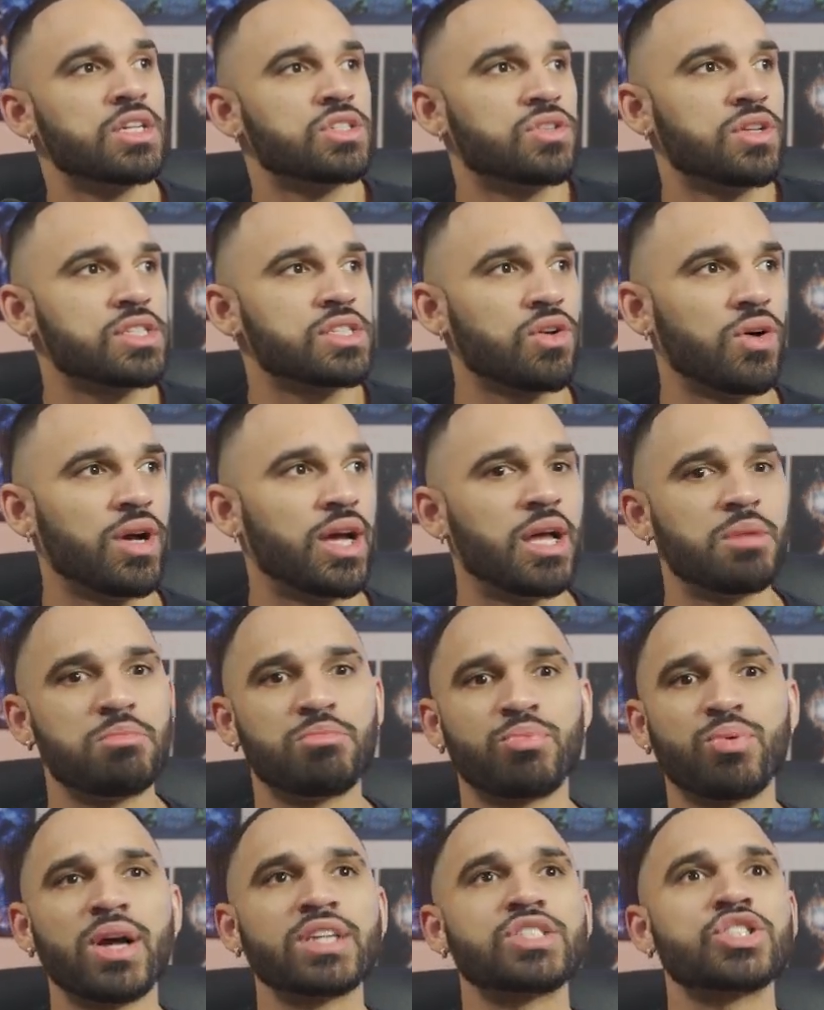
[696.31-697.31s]
So let's go ahead
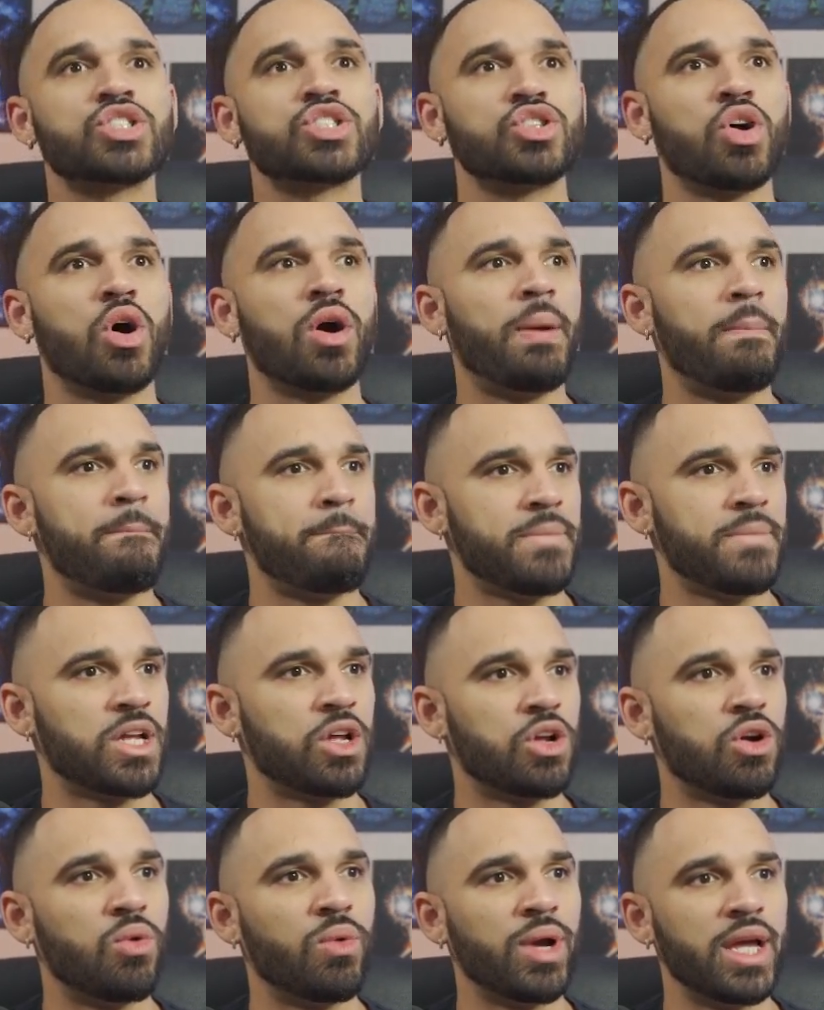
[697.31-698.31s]
and press start
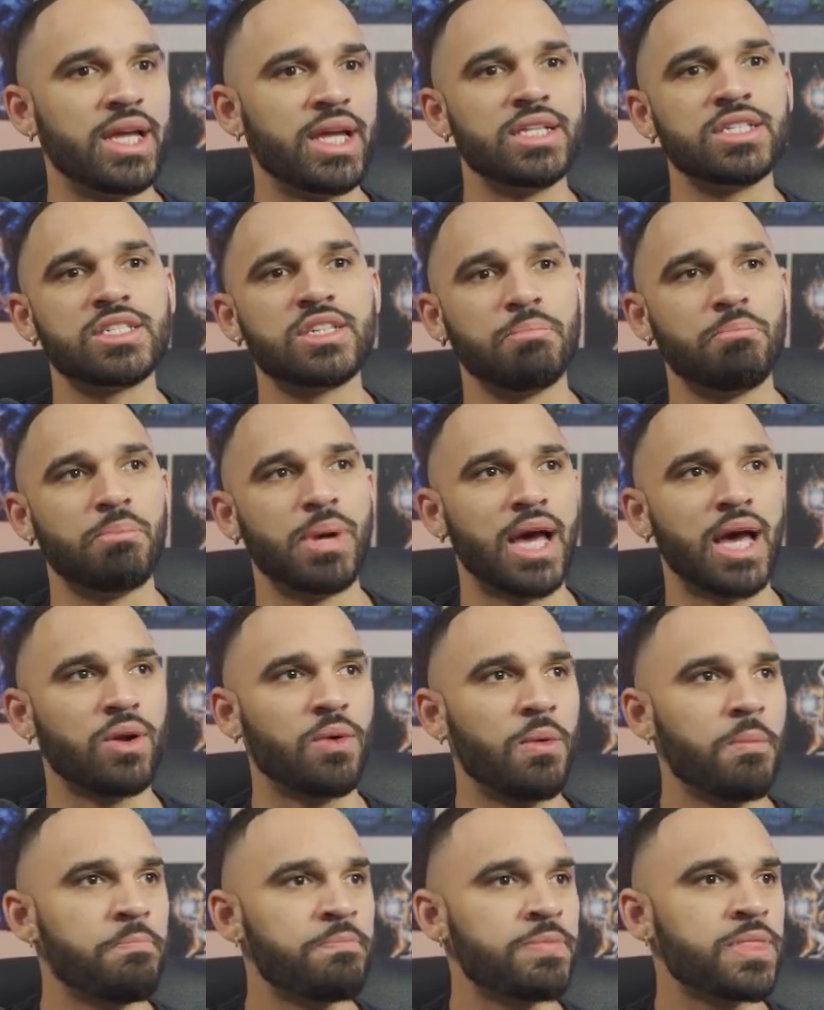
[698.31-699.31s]
and go into
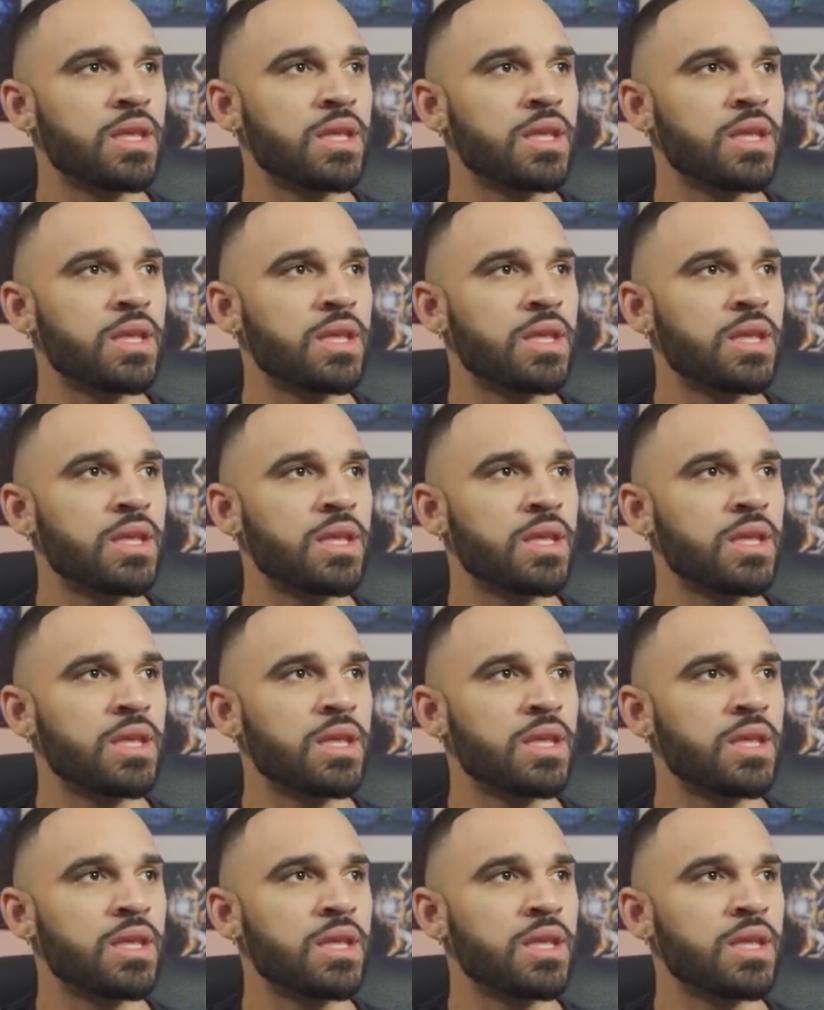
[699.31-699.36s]
battle.